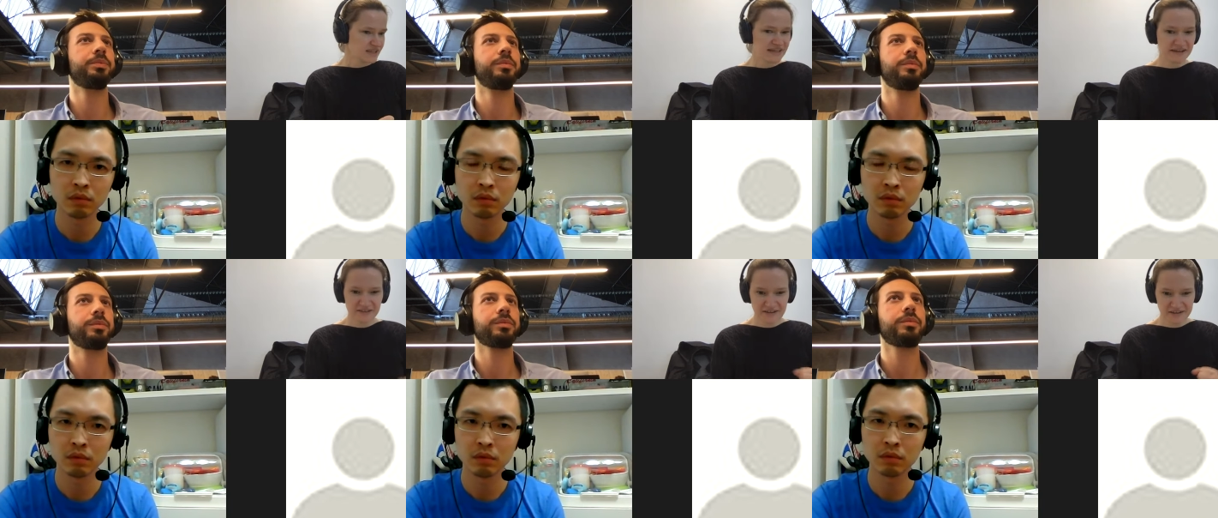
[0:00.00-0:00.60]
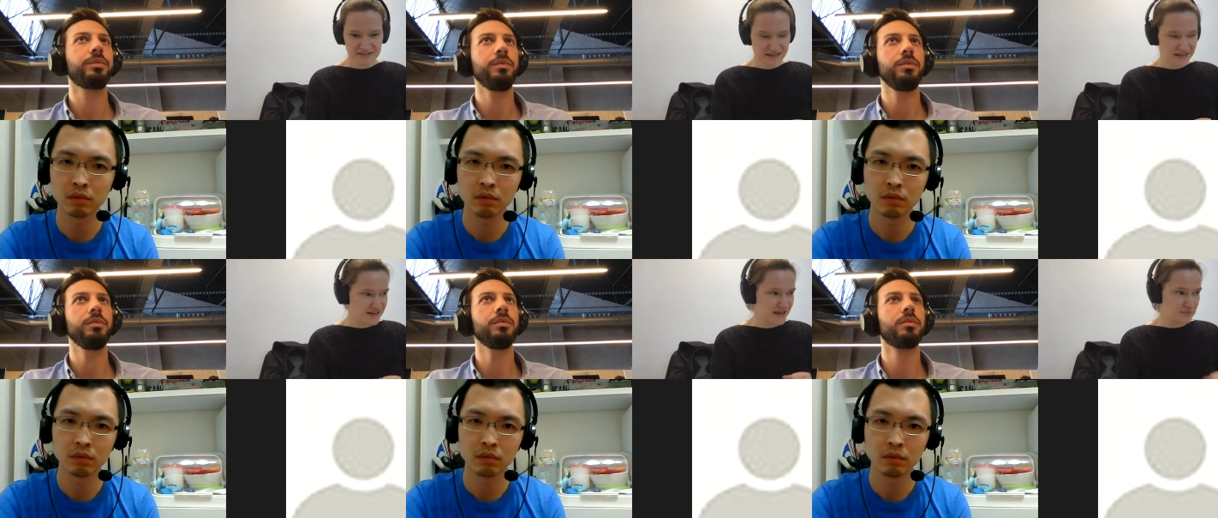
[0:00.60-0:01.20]
Speaker 1: anything
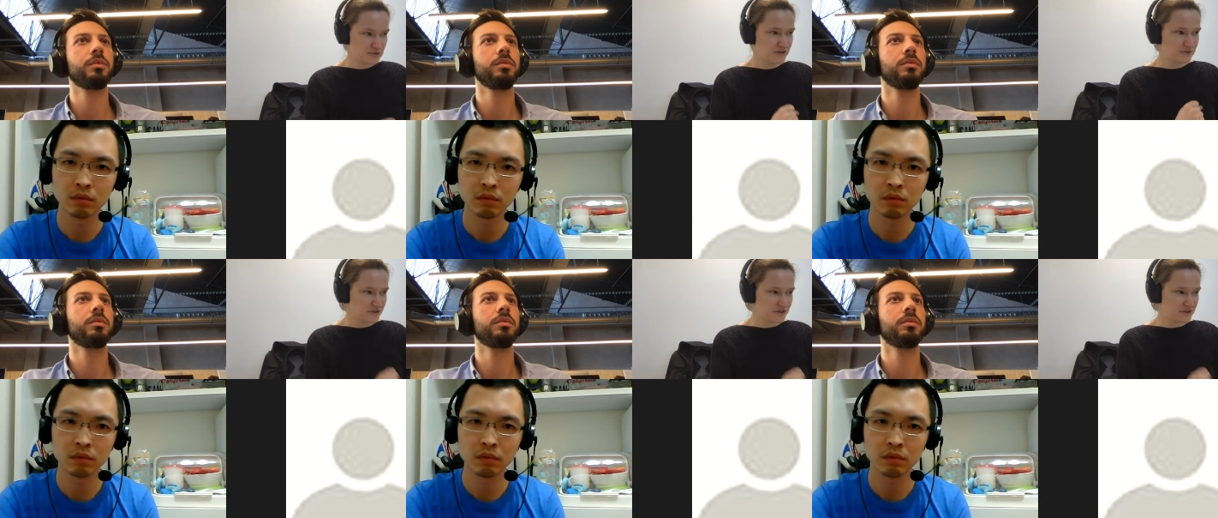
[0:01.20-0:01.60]
exciting happening